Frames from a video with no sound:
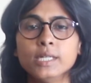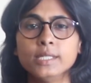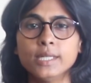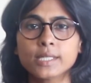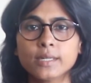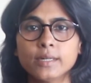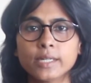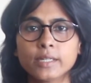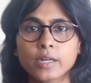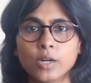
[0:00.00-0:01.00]

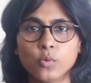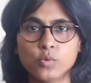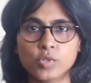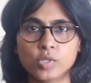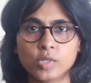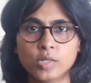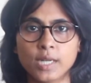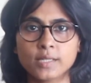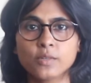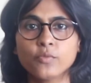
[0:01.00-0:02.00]
discarded clothes
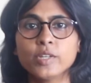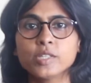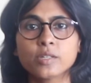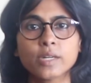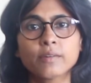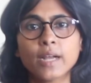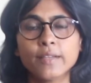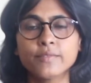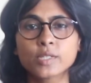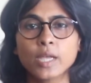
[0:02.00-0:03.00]
as the winter
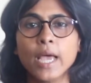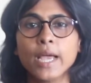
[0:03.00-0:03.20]
arrives.